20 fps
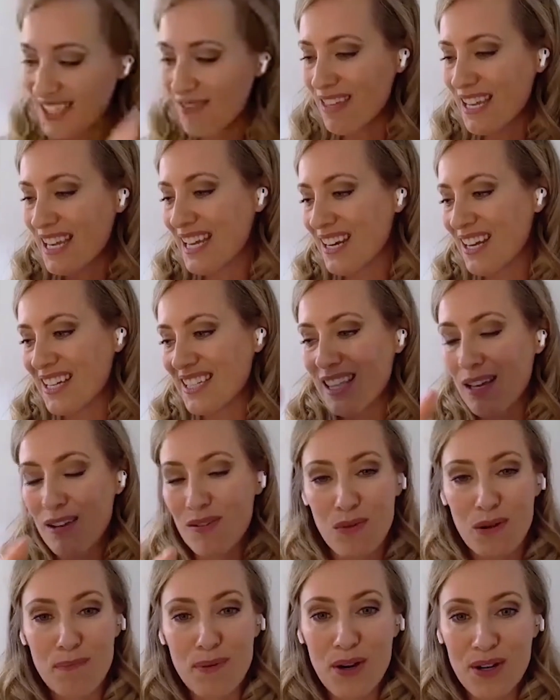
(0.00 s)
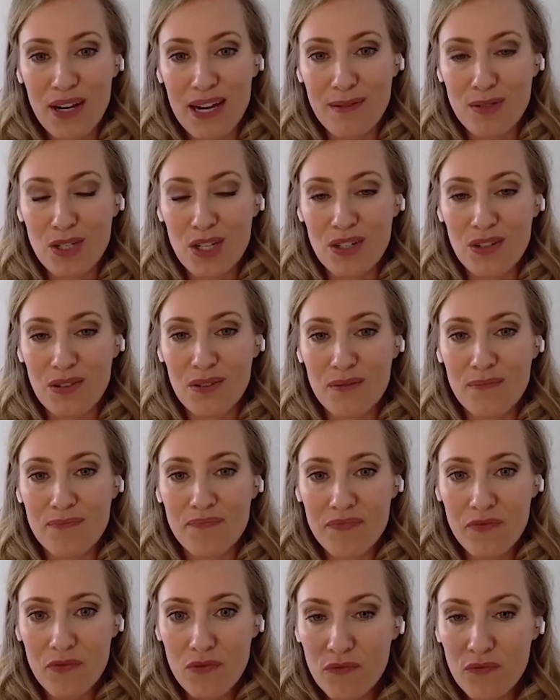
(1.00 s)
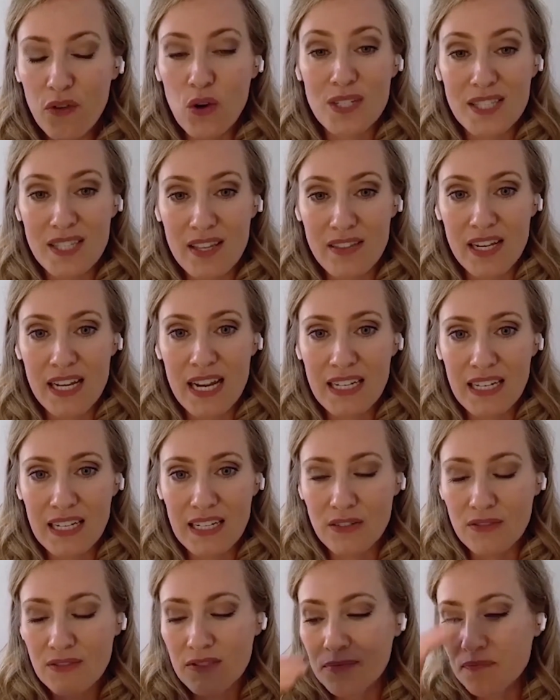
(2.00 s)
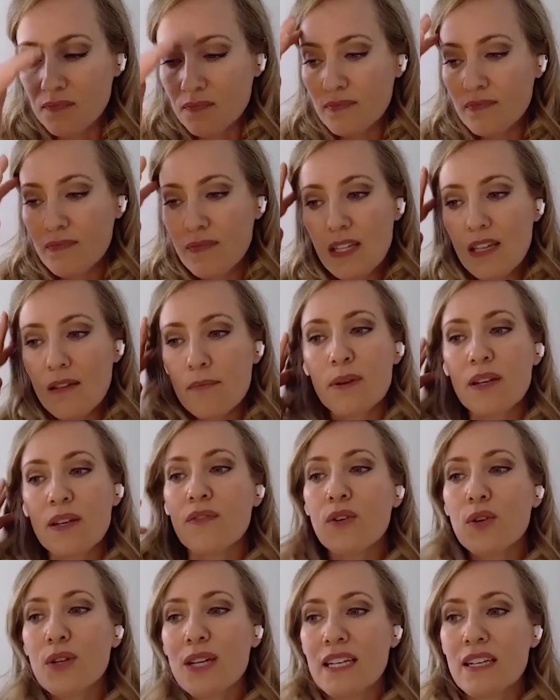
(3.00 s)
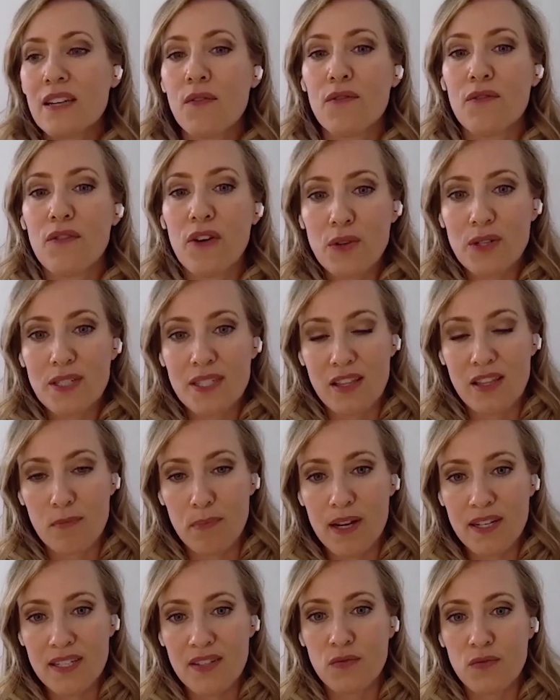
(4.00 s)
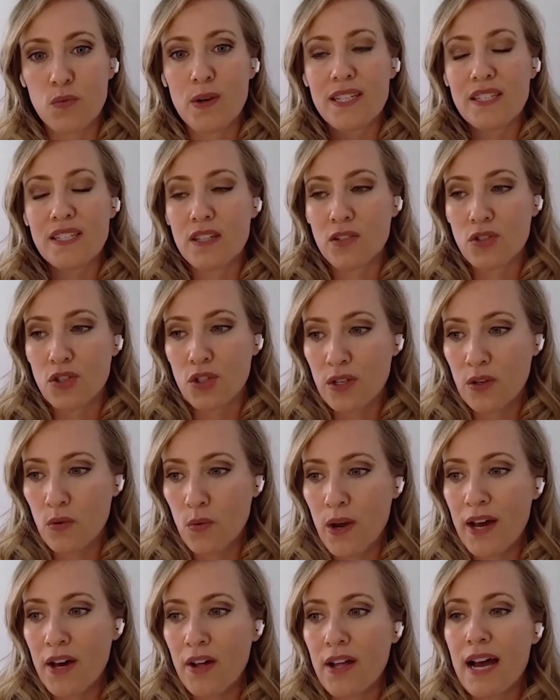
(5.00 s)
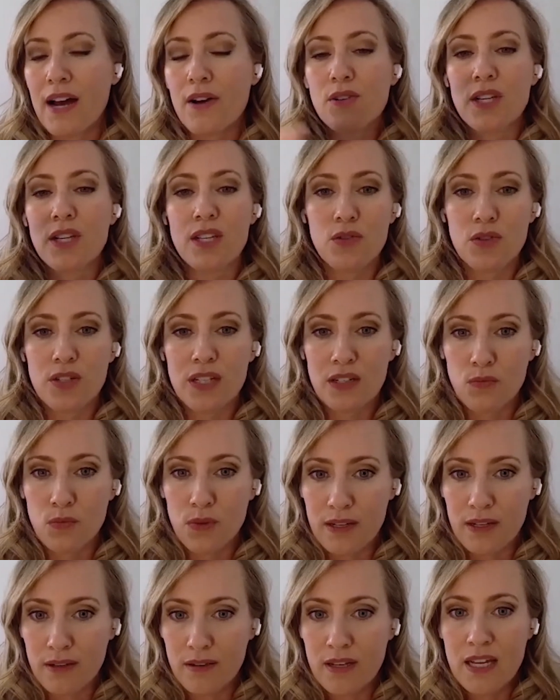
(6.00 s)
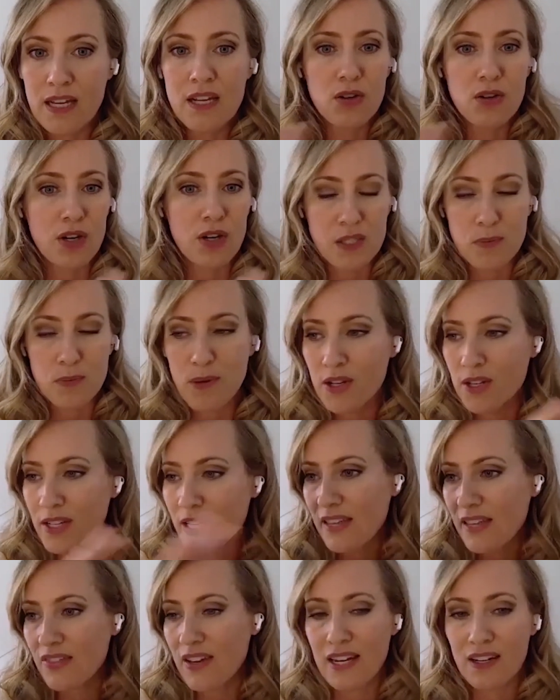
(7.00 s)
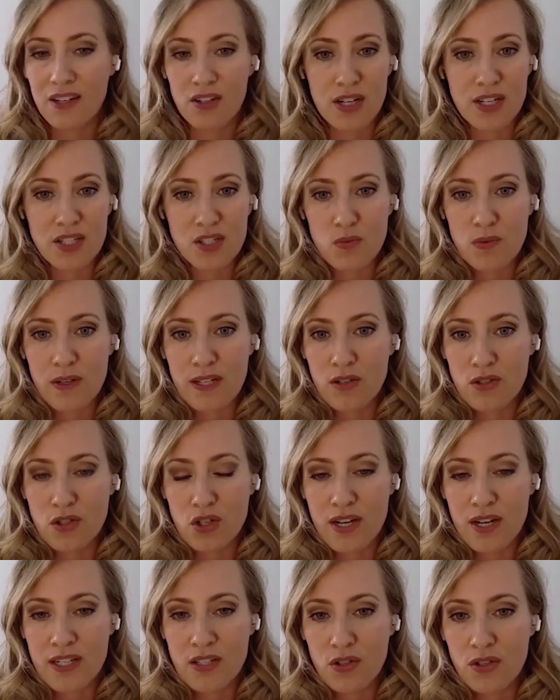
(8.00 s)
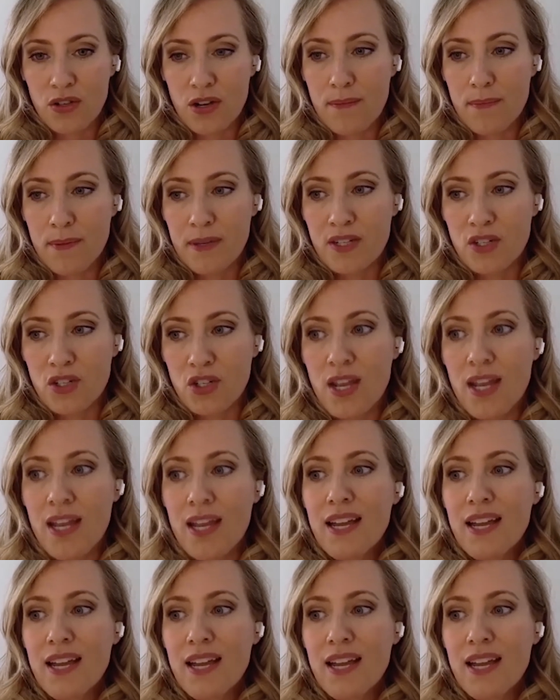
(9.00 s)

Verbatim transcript: something in us that we're programmed to focus on the negative. But if you can focus on the positive, what you're doing well, how you can re cross pollinate that across what you're trying to accomplish,